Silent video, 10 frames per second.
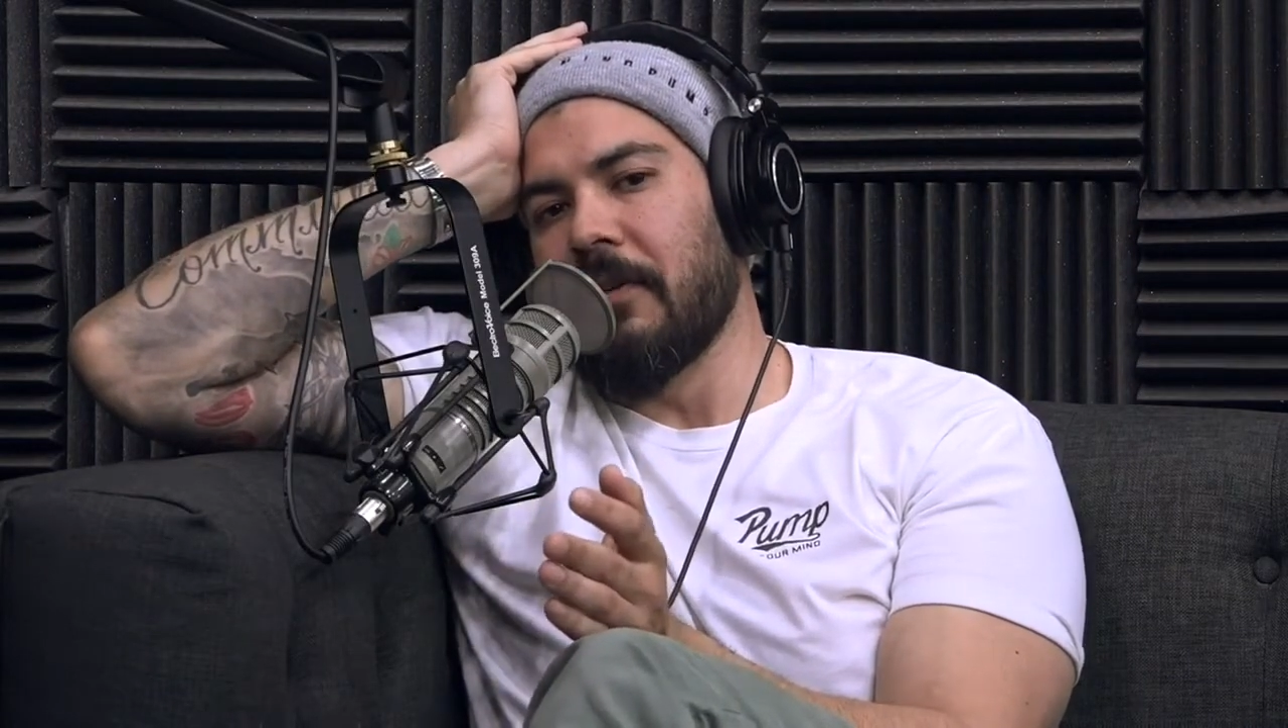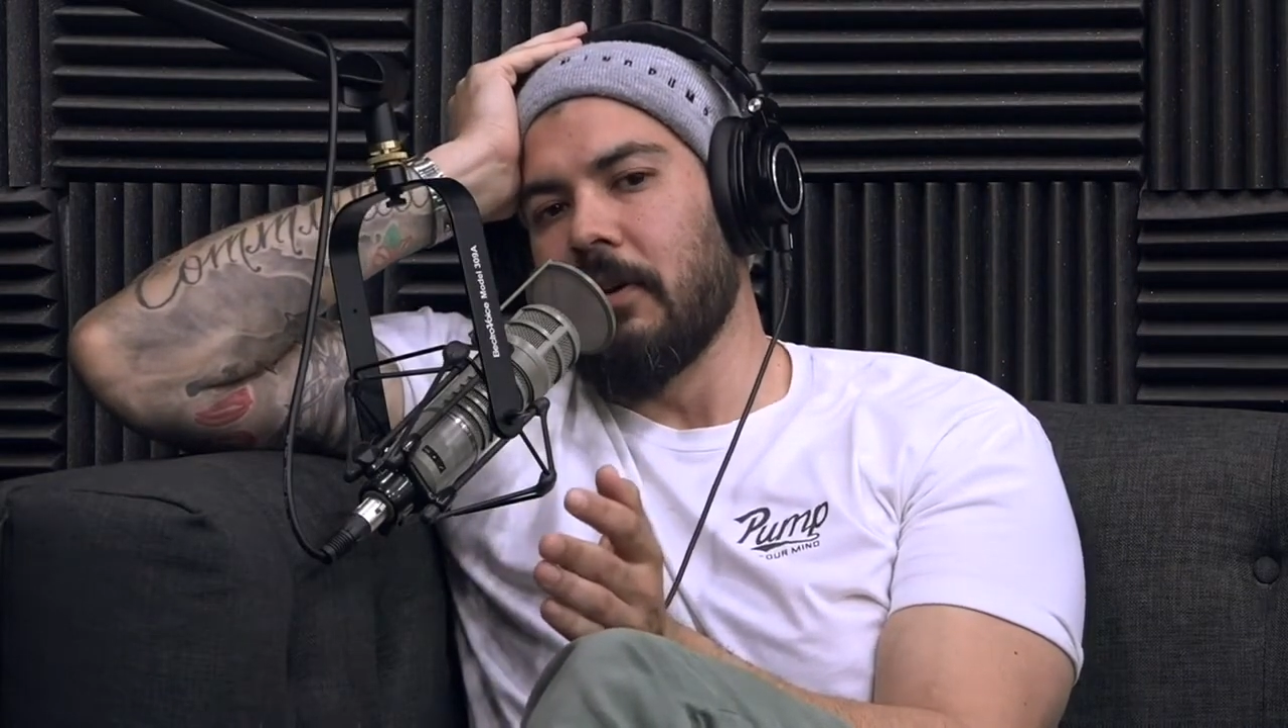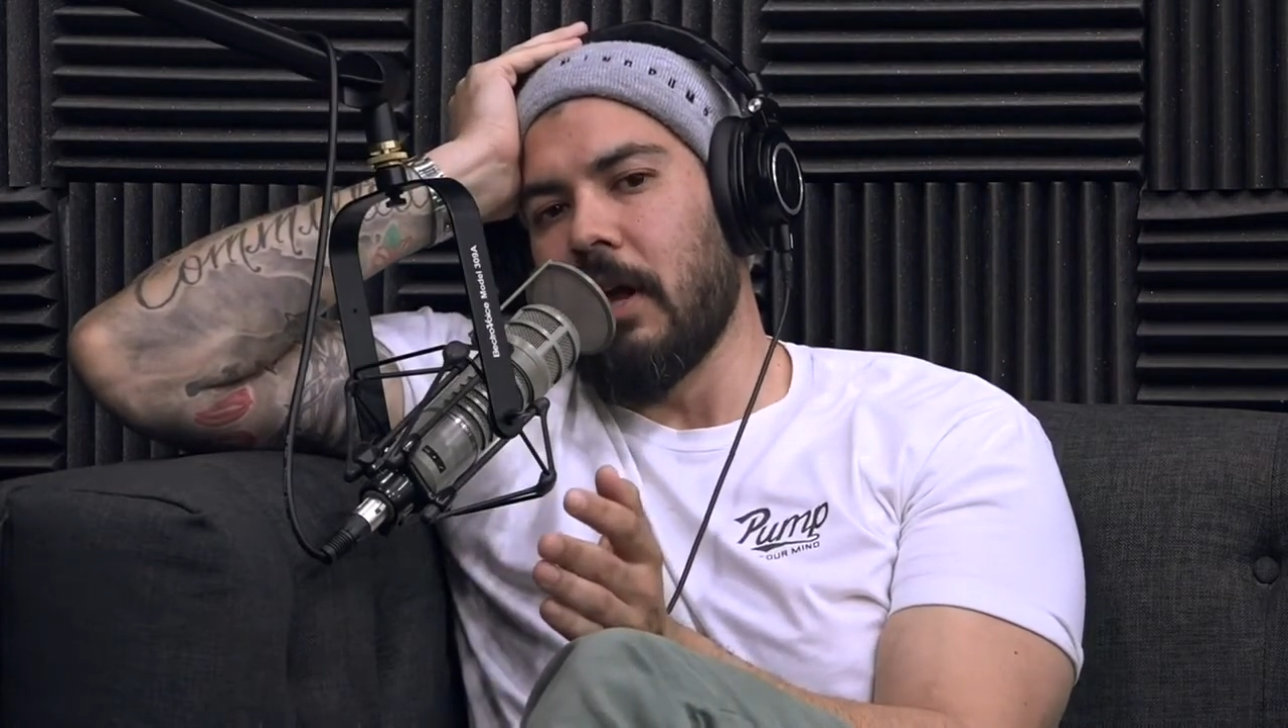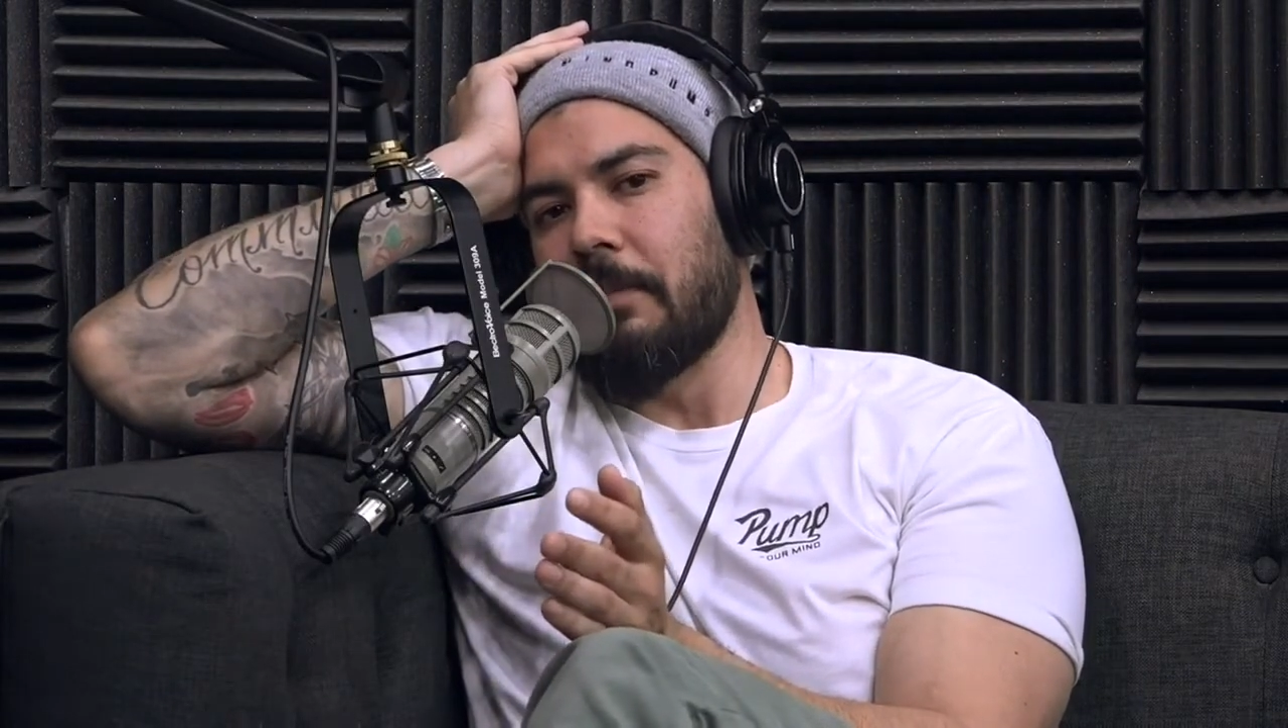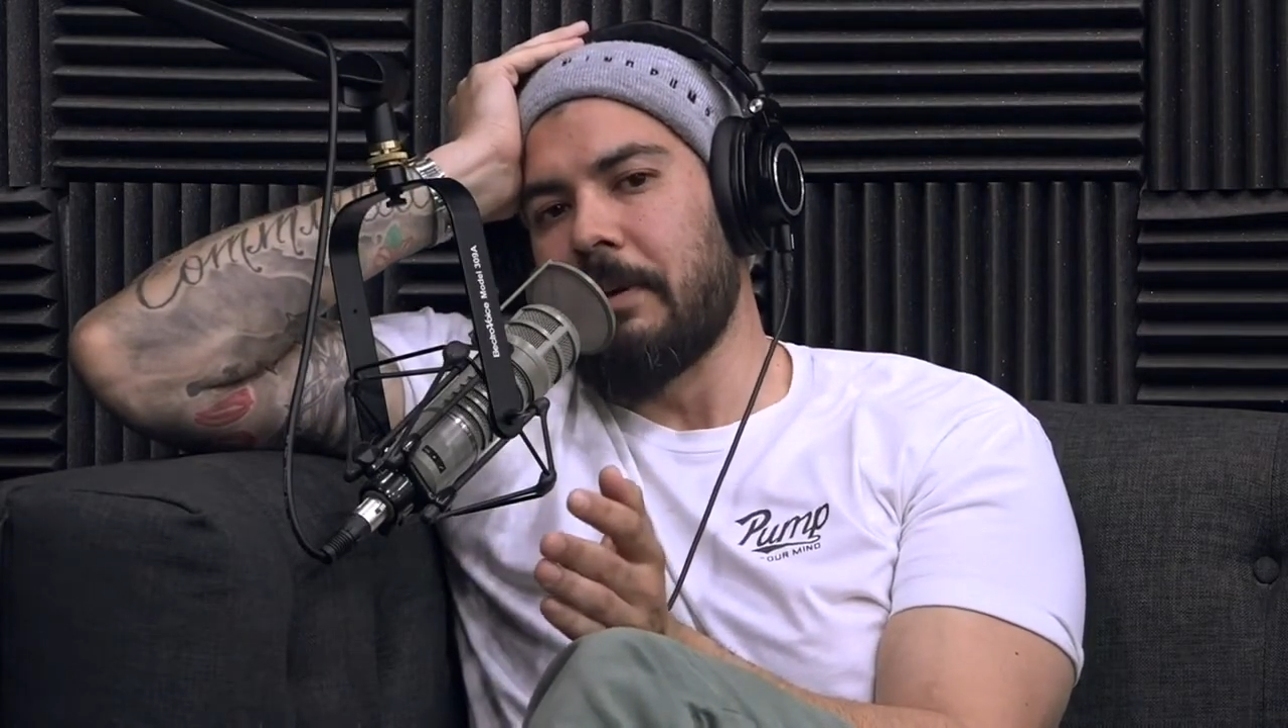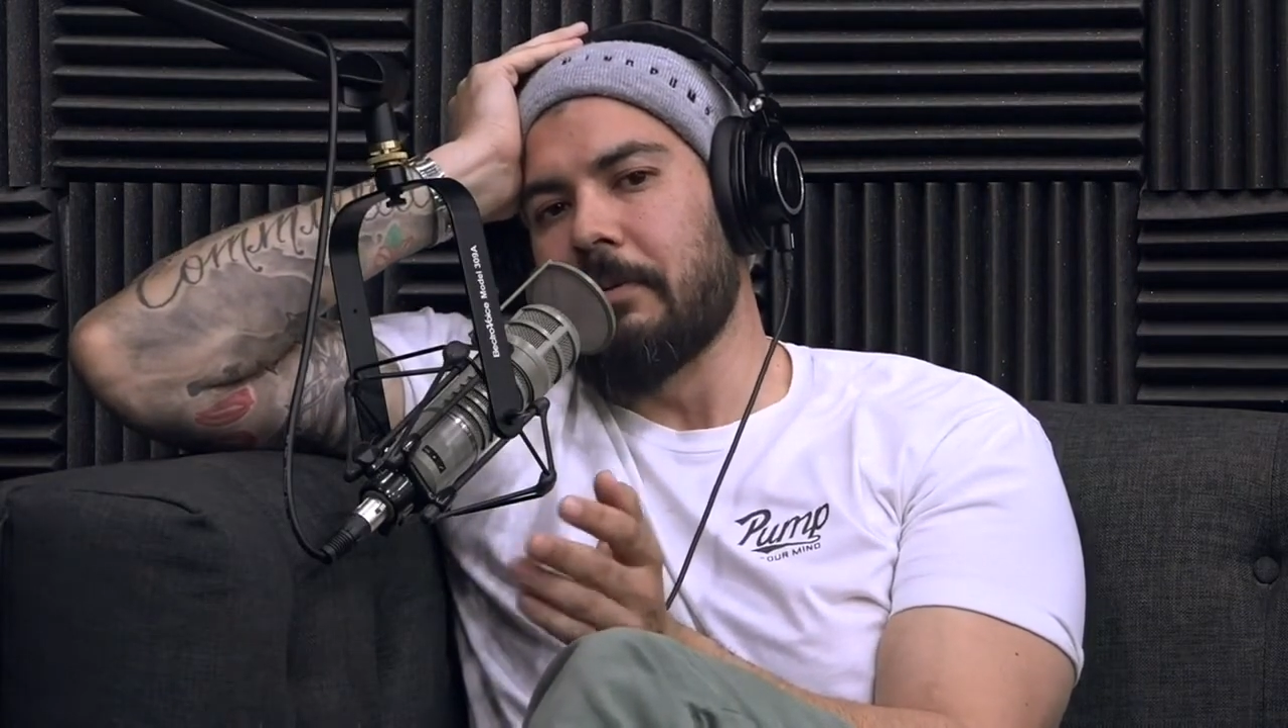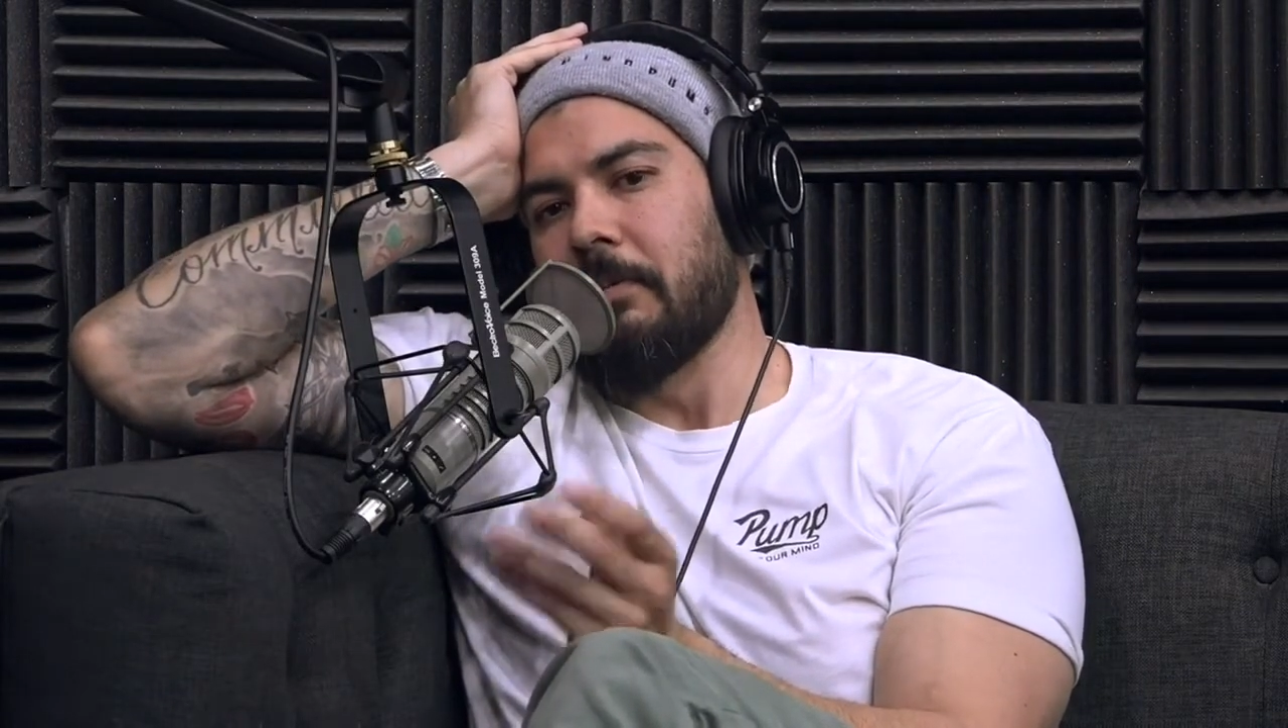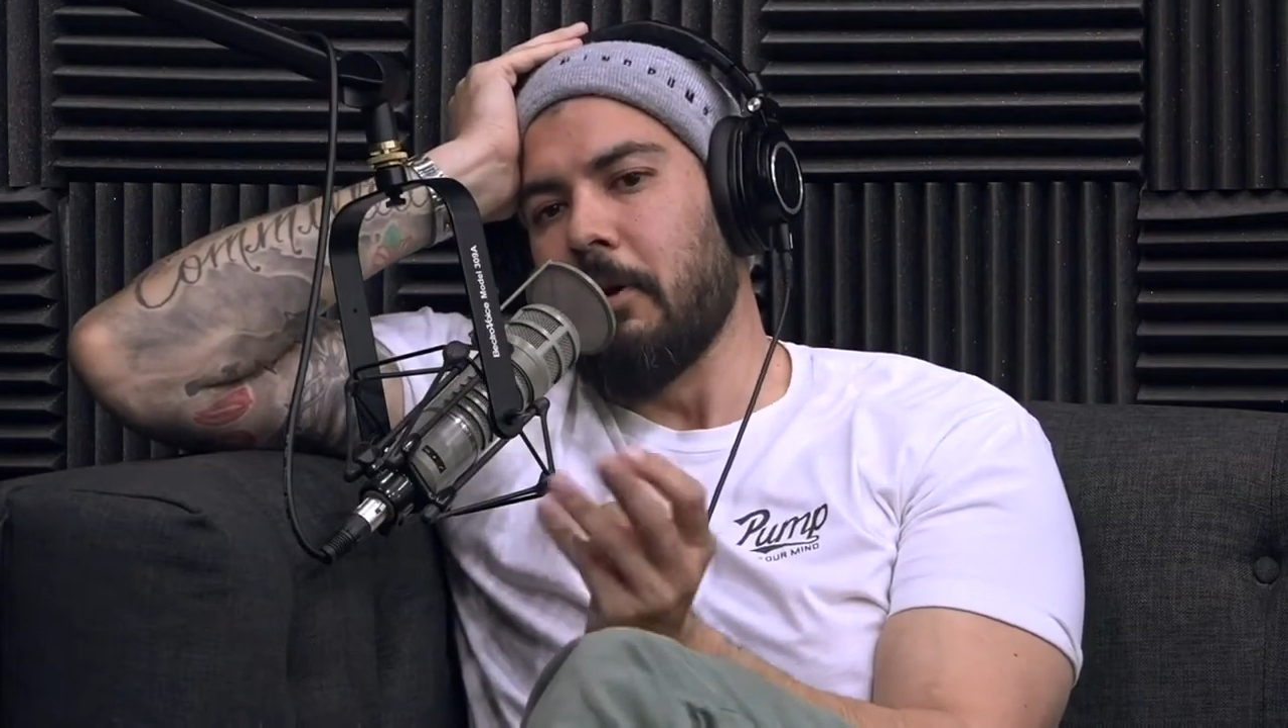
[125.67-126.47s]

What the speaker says: for a lot of people,